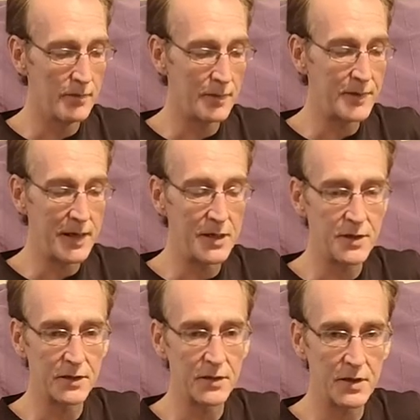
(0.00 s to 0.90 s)

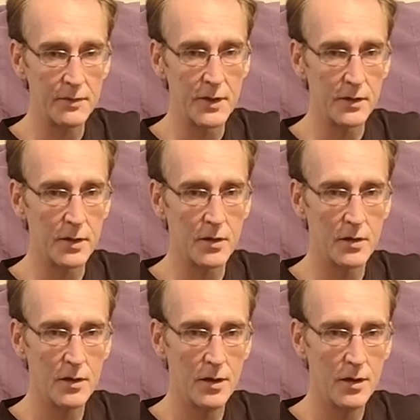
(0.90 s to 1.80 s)
58, 60, 70
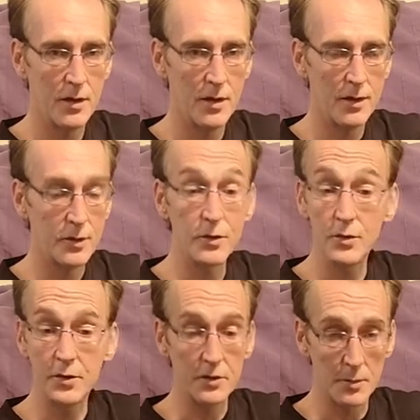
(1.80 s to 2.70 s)
litre, and you
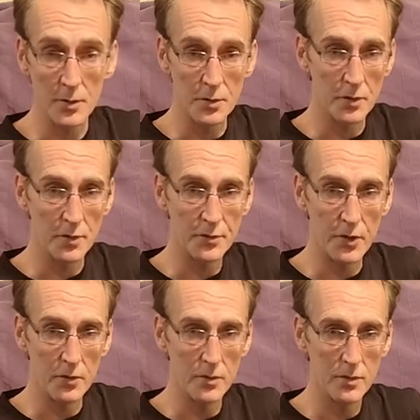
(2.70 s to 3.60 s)
do see some of those on the
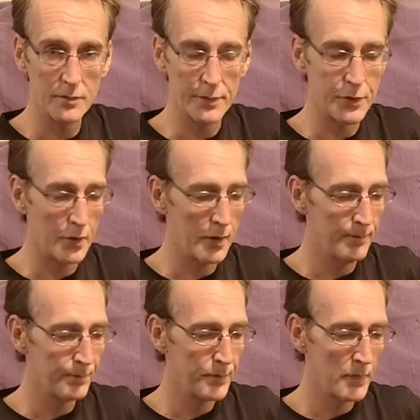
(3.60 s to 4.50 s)
trail for sure.
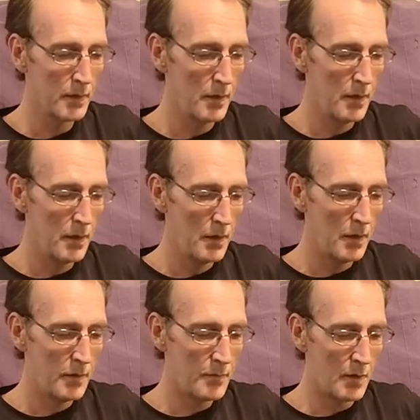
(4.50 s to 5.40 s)

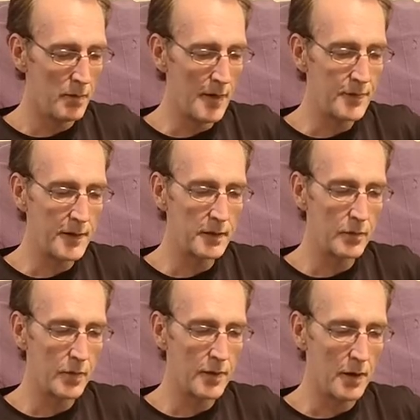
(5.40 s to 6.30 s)
The problem I think
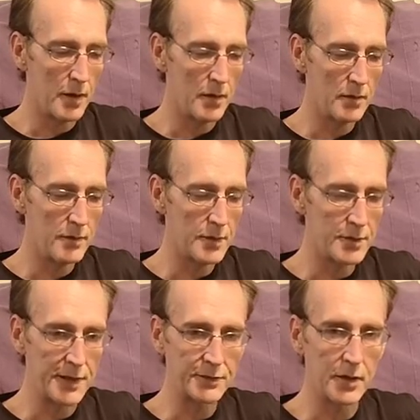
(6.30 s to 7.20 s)
with a
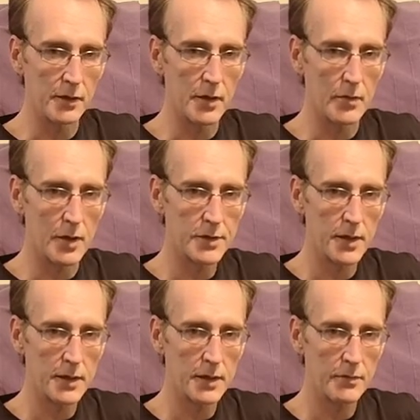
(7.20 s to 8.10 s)
sort of 60 litre
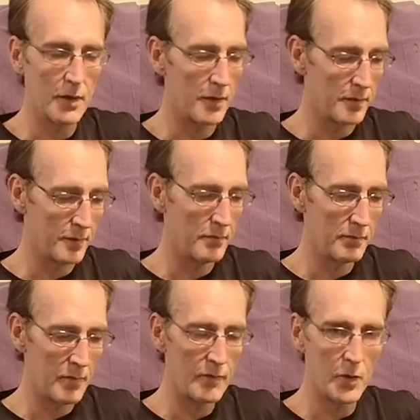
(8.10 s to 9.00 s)
rucksack rather than
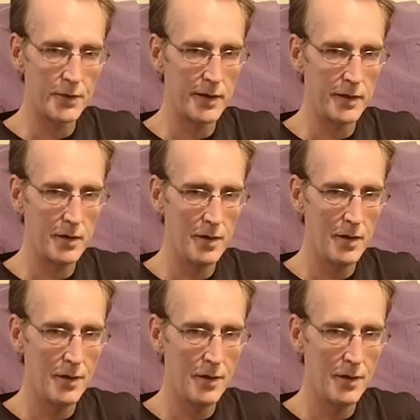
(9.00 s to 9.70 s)
a 48